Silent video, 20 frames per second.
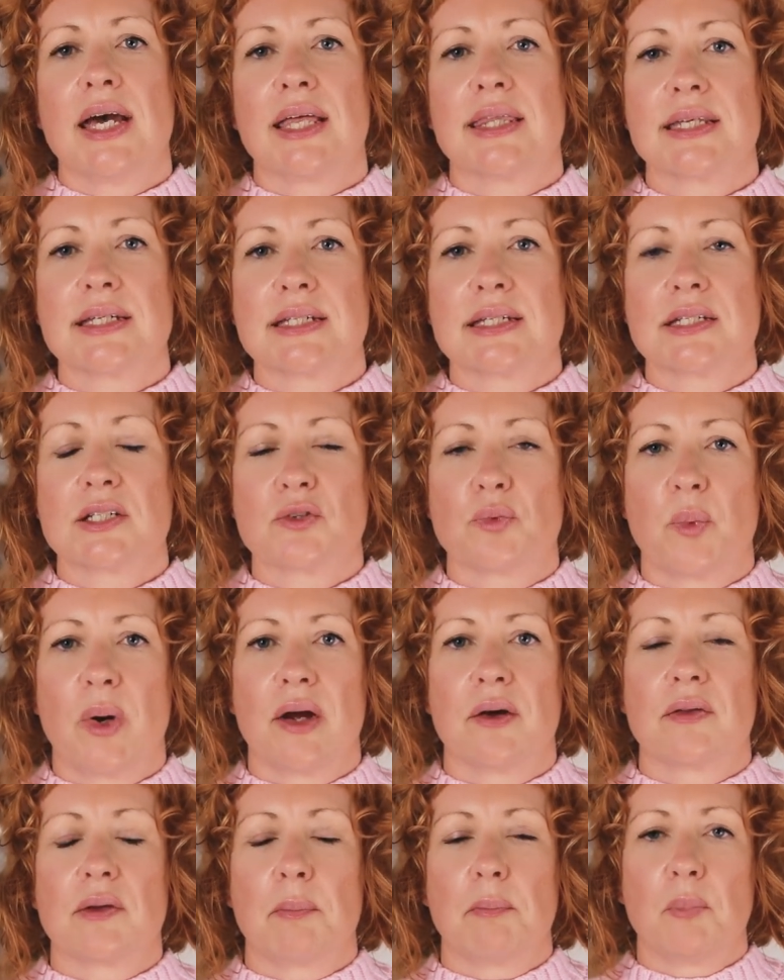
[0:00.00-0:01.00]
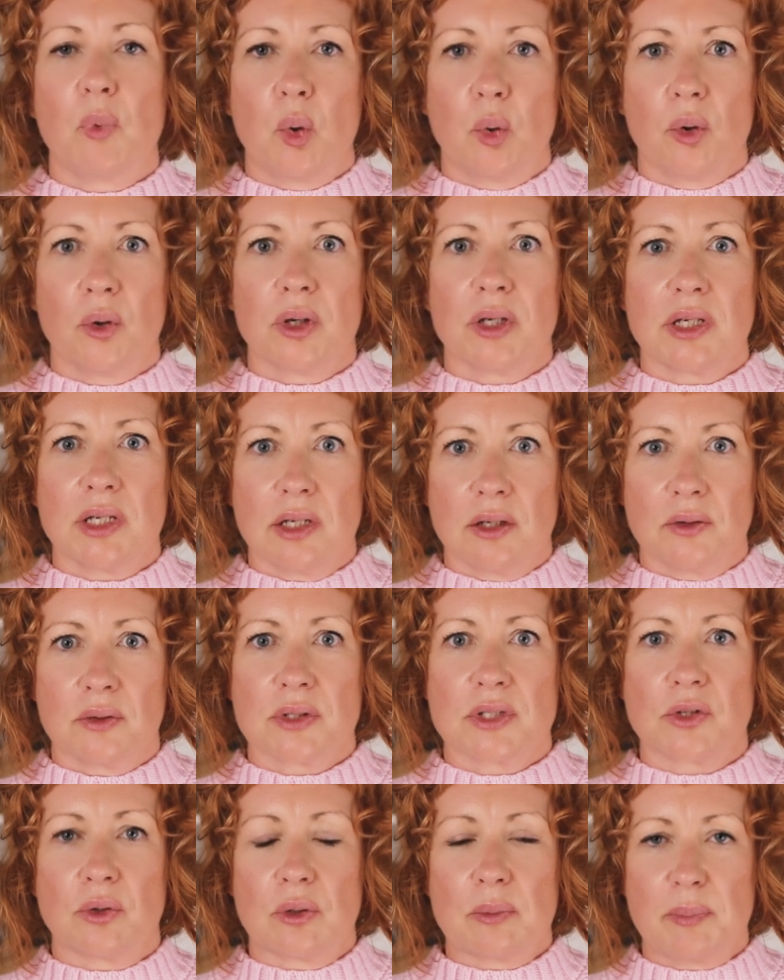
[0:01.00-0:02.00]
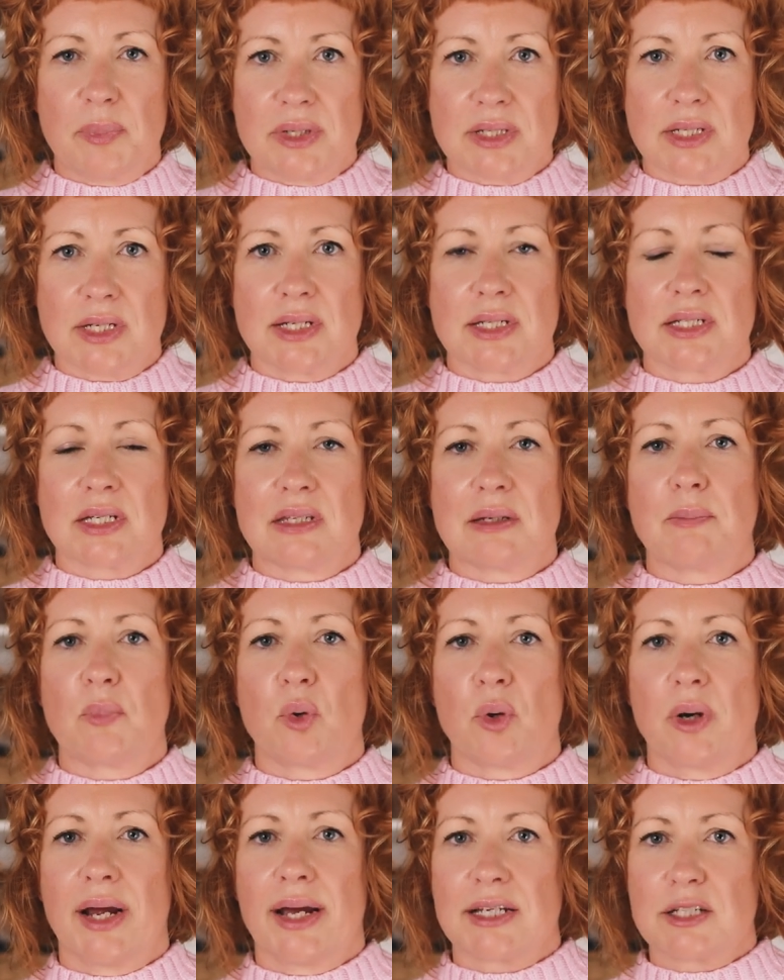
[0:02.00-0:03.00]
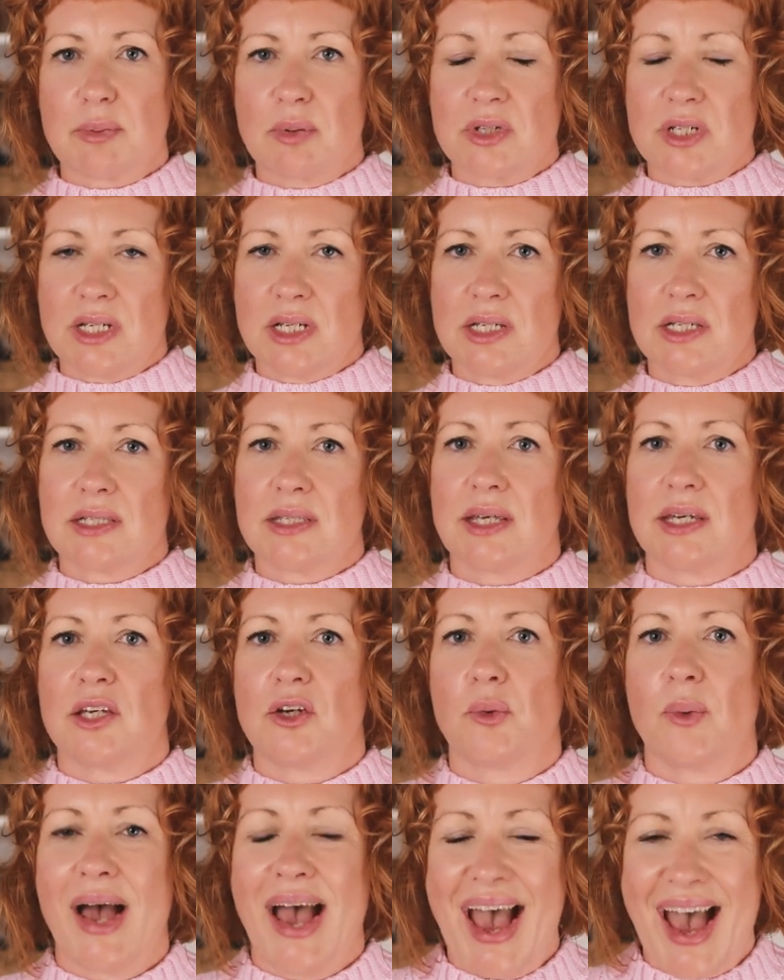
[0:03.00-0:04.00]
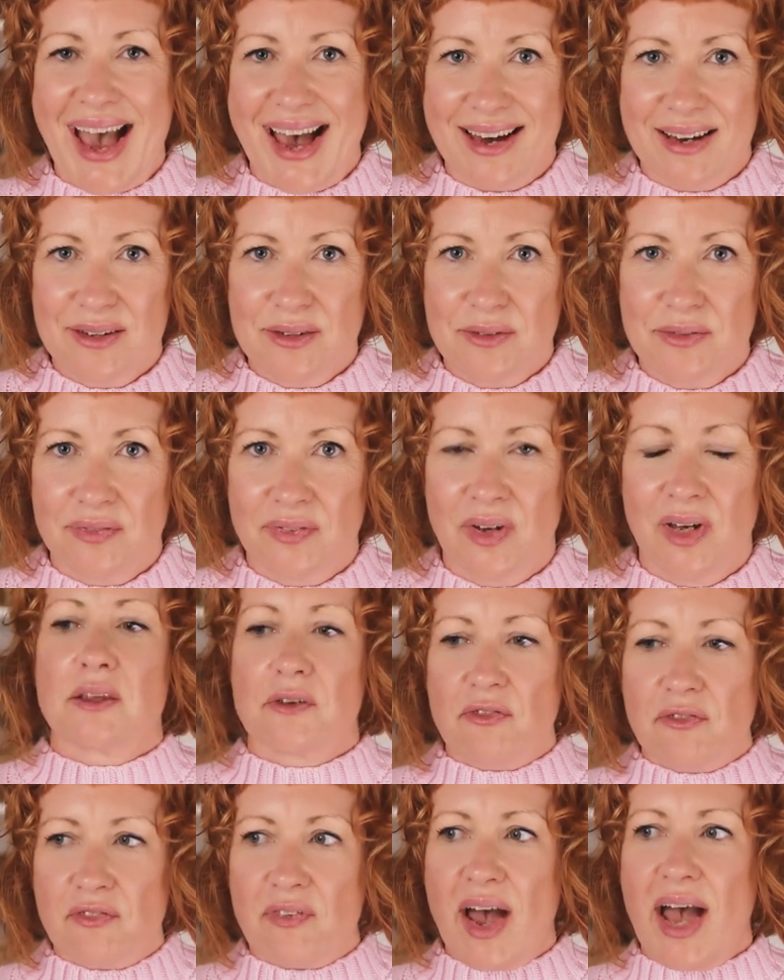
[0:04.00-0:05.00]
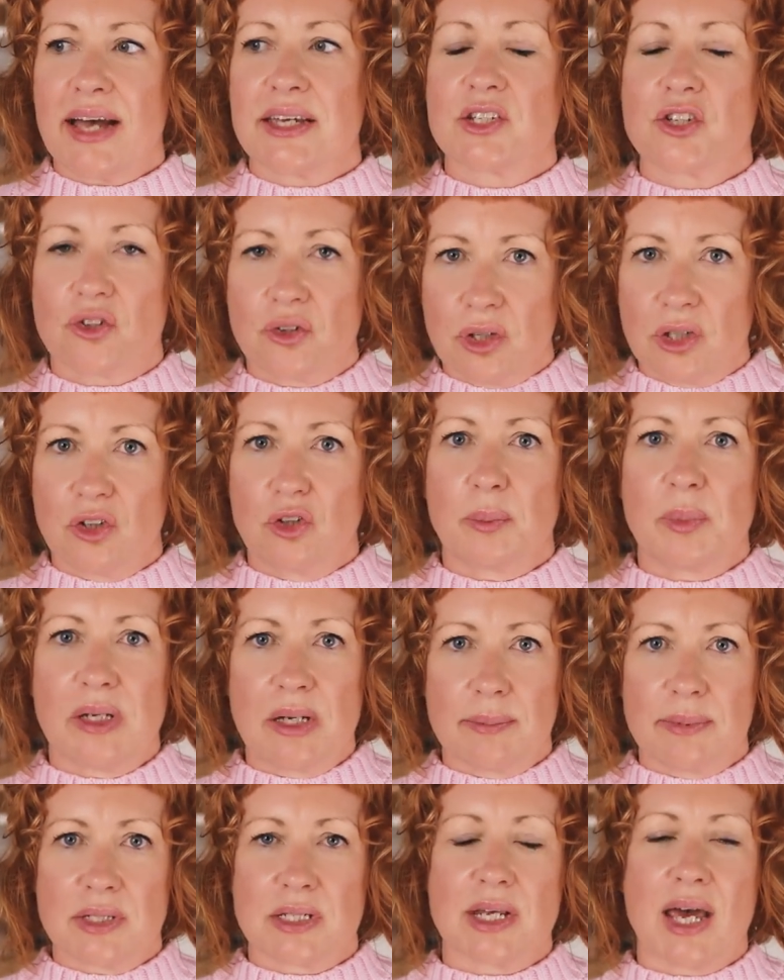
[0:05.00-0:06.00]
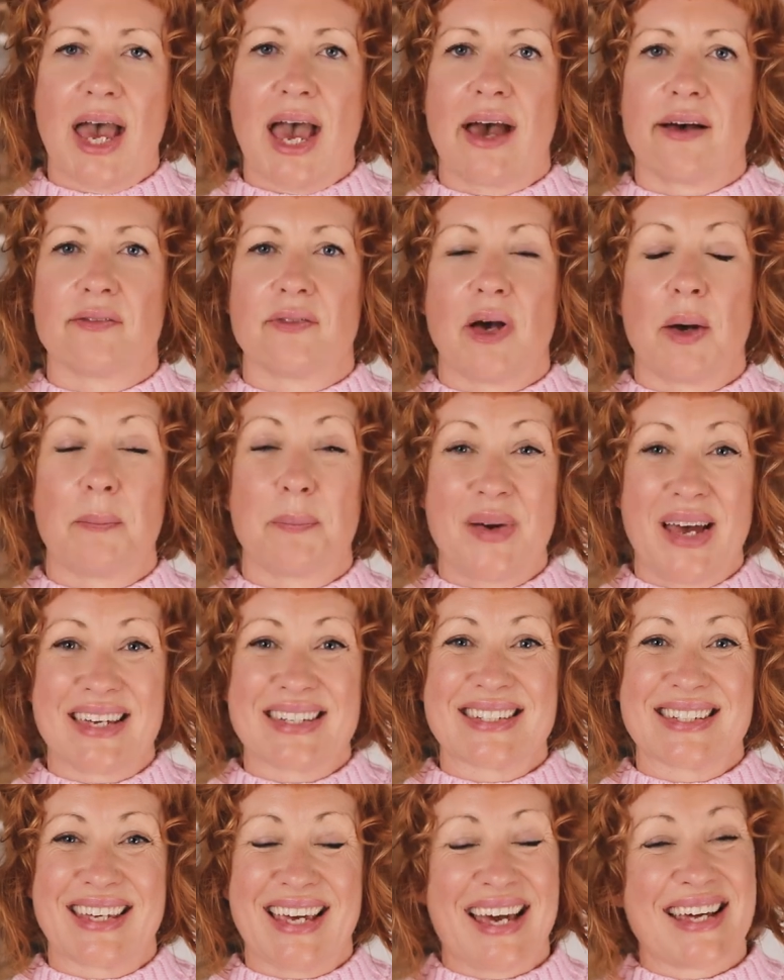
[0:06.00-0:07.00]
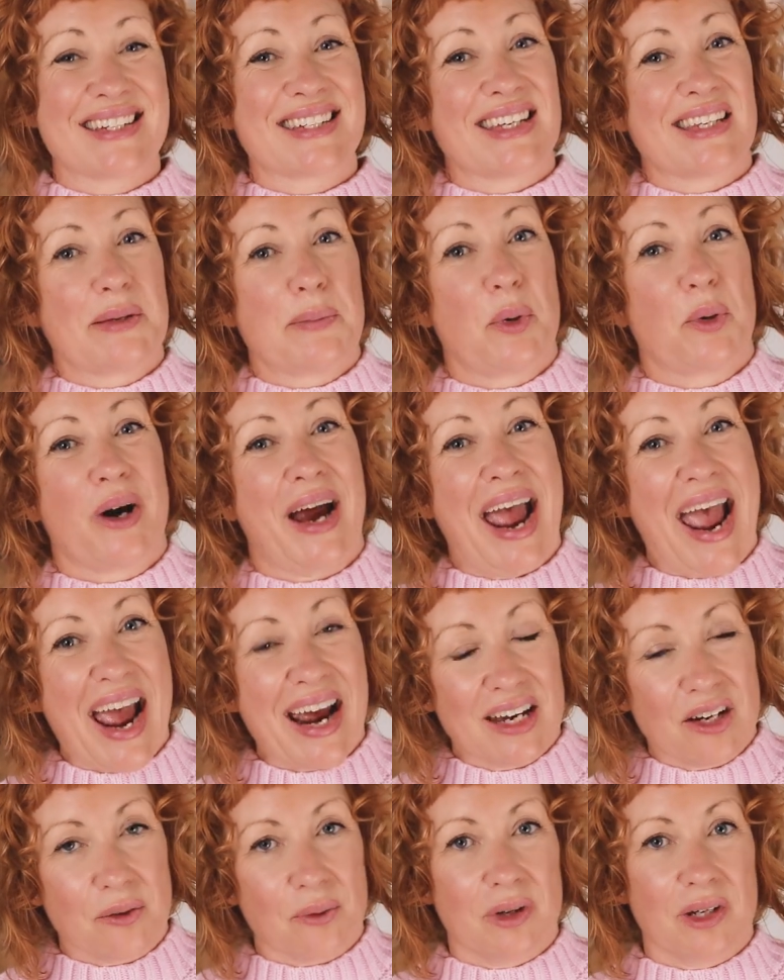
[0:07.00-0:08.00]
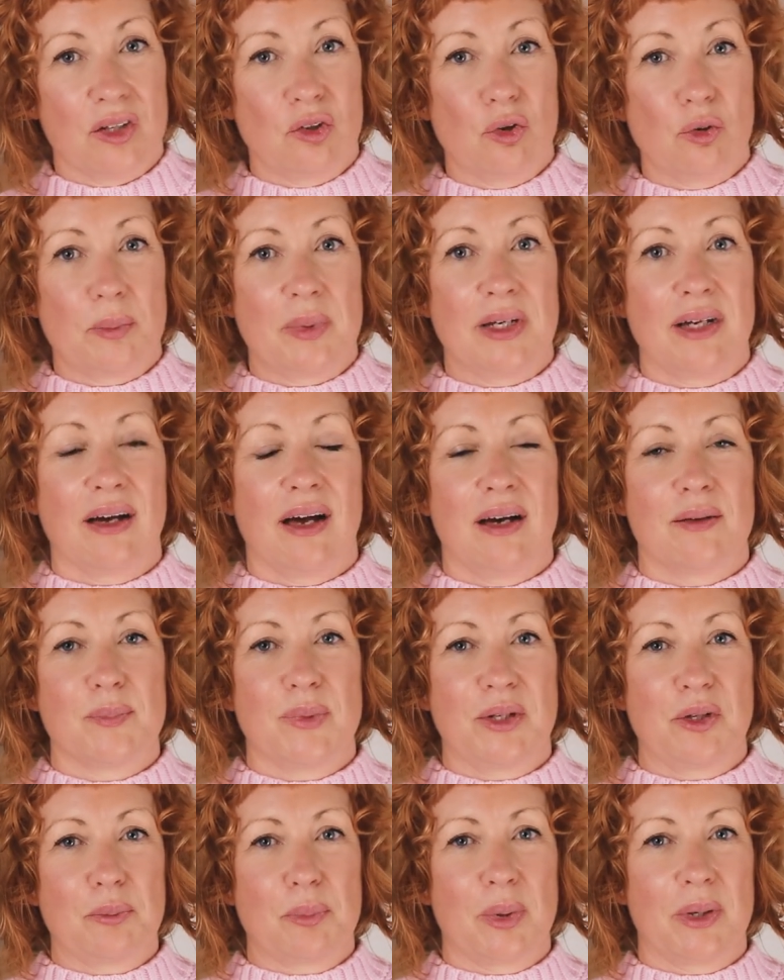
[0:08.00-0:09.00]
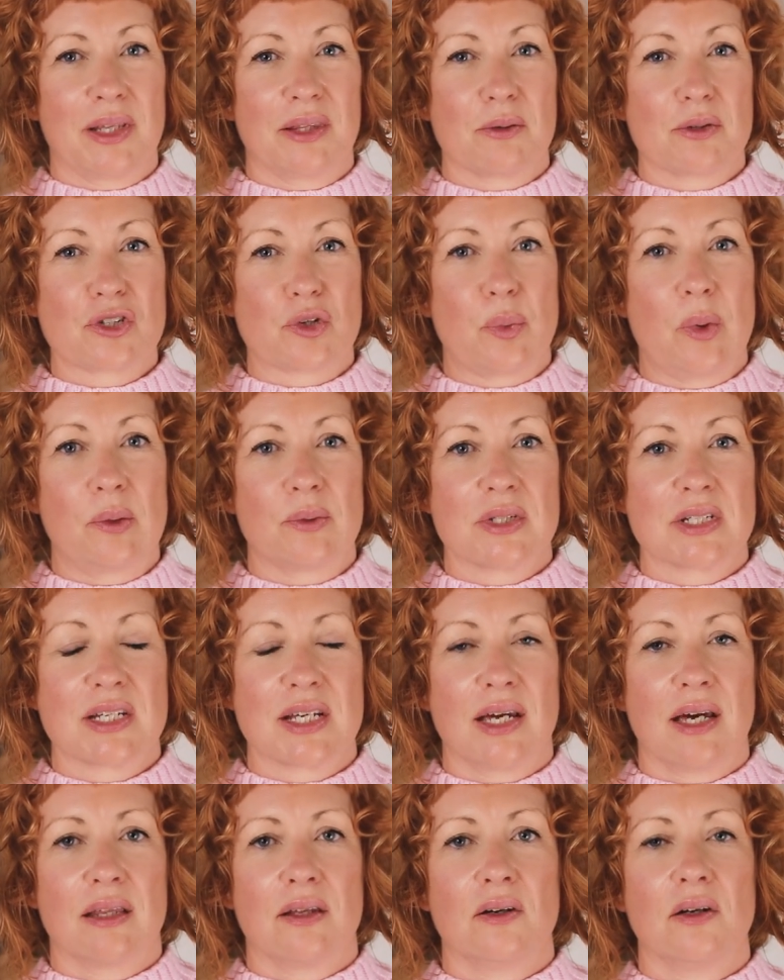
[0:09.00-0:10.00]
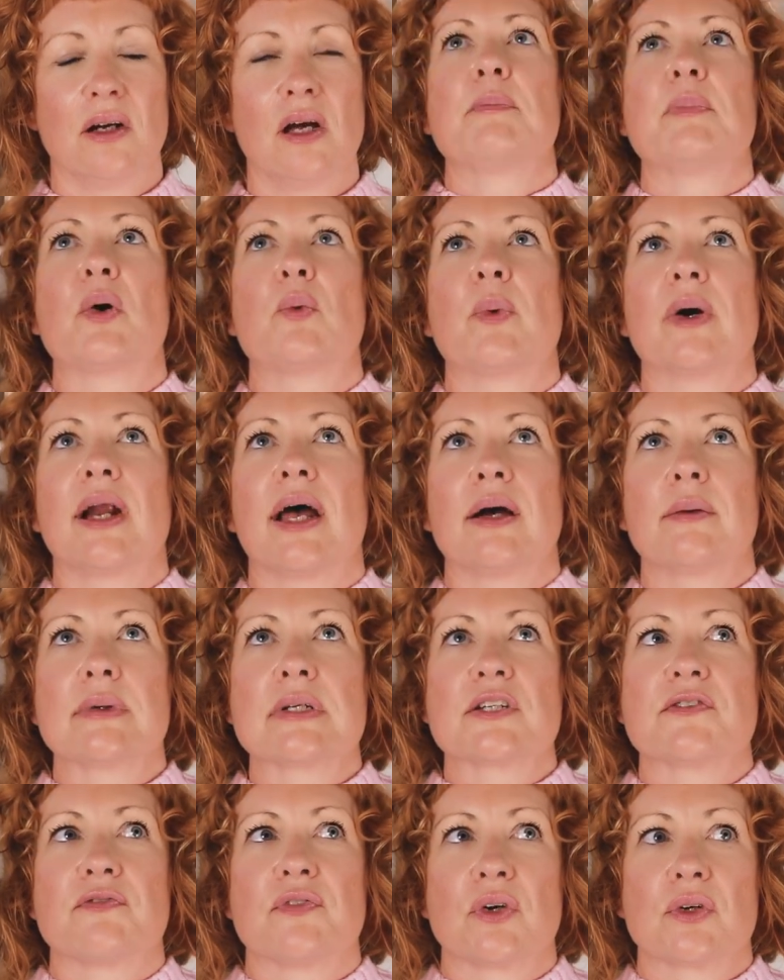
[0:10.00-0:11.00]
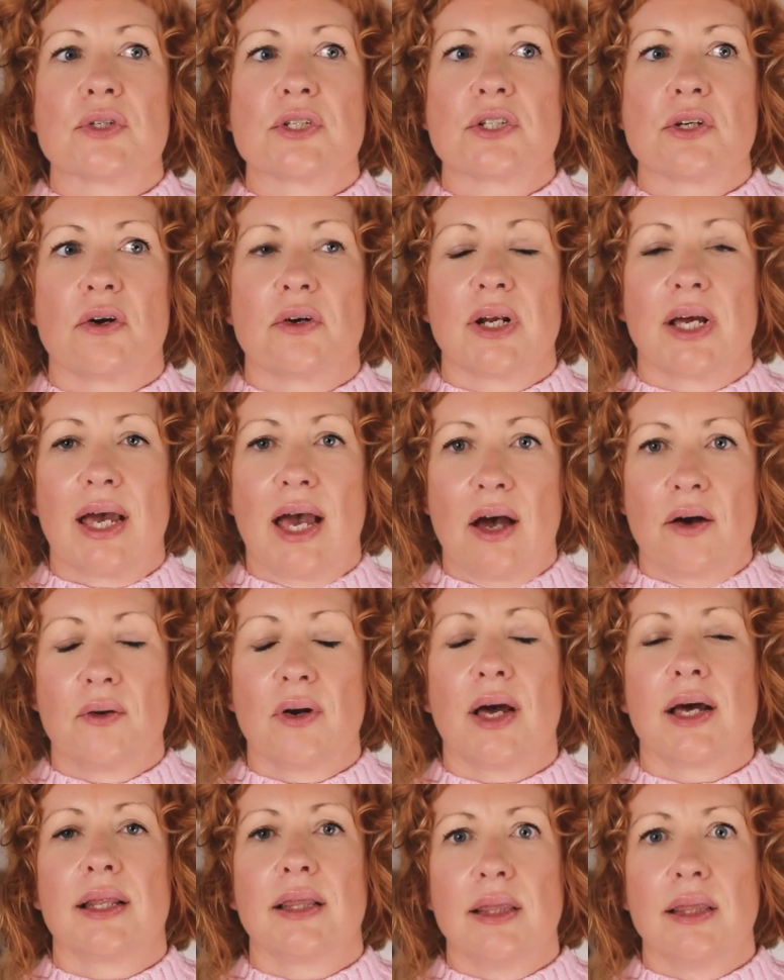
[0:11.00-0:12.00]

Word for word: And this is where the more years you're in business and the more expertise that you have, the faster you'll be able to have a best guess and the more accurate you'll become when you're putting those quotes together. But when I was first starting out, I